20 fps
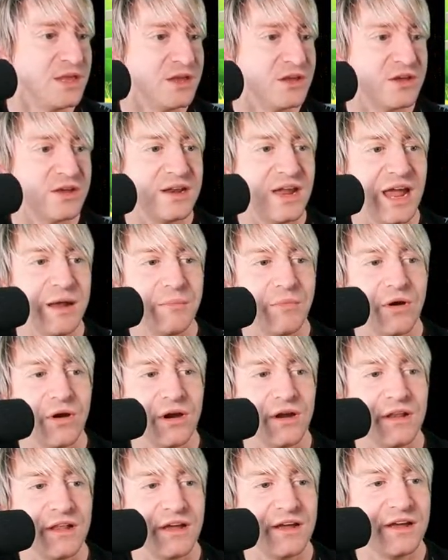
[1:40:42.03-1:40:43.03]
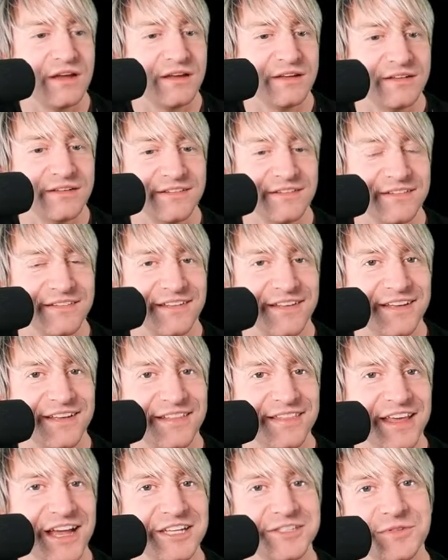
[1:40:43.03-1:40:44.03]
Good night, Marla.
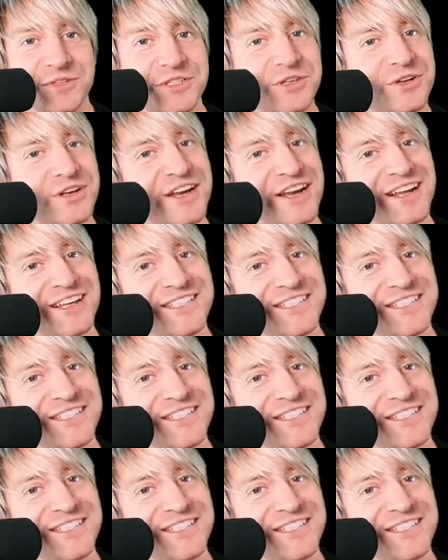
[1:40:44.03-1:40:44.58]
Thanks for tuning in